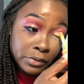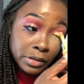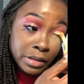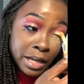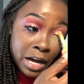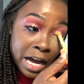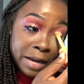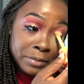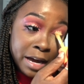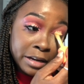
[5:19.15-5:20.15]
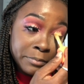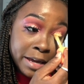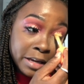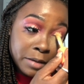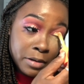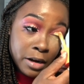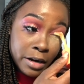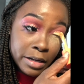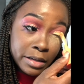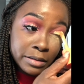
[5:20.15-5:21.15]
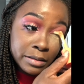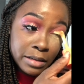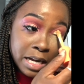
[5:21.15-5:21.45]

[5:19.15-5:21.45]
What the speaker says: Now I am not a makeup artist.